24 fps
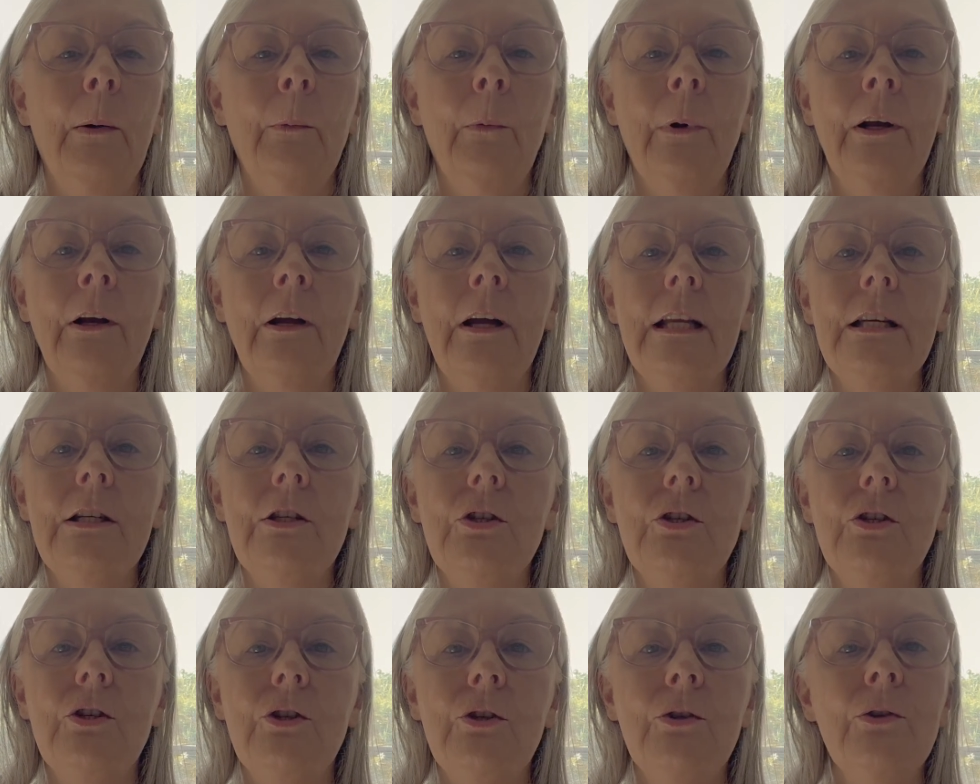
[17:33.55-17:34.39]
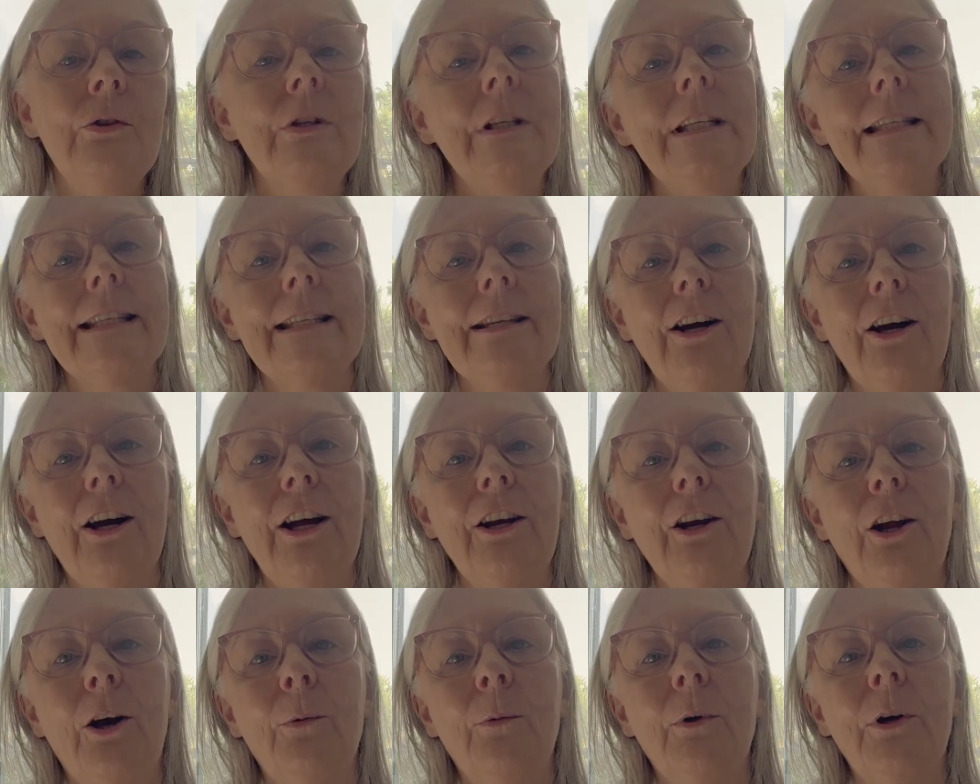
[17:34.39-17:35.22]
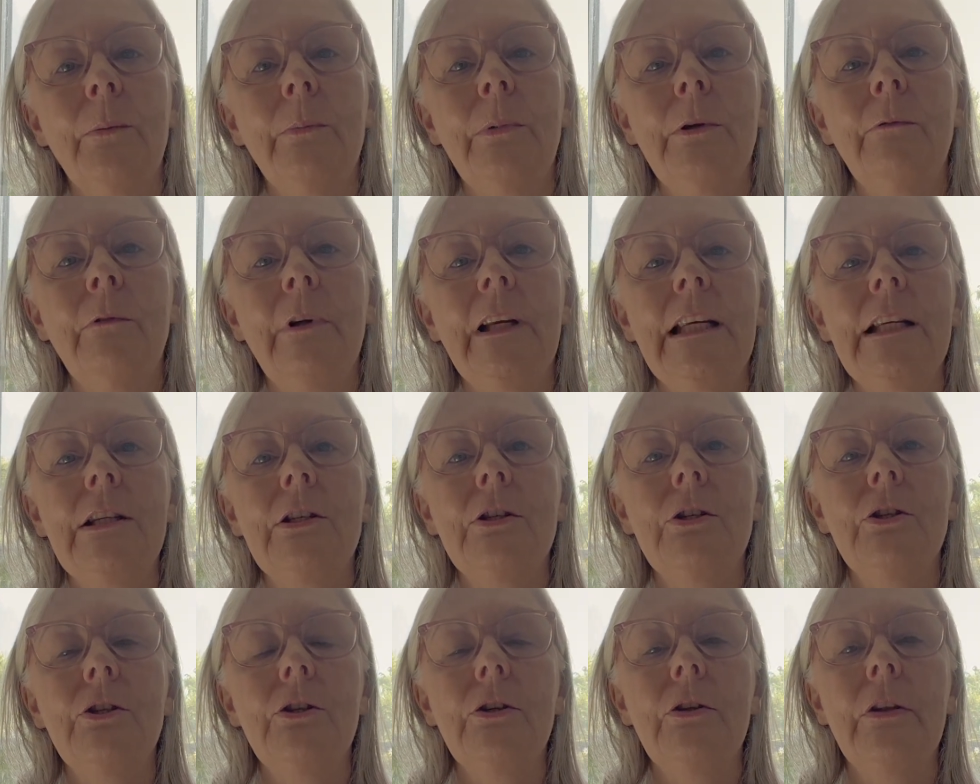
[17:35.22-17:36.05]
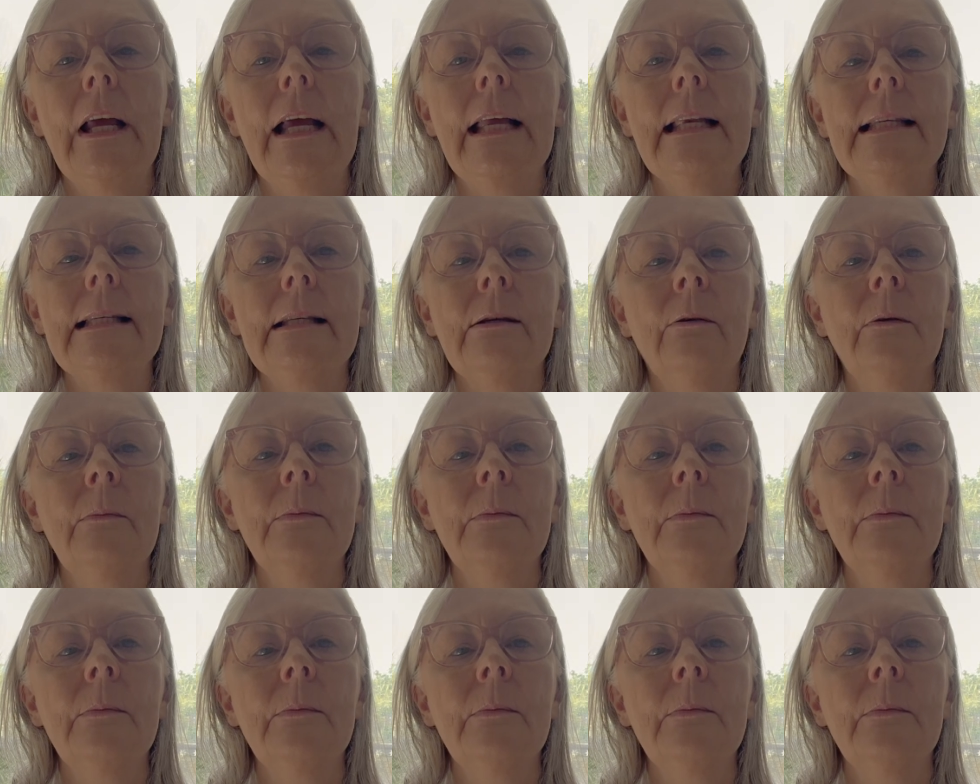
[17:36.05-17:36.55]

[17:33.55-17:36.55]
when I do decide, I want to be ready to do that. So I'm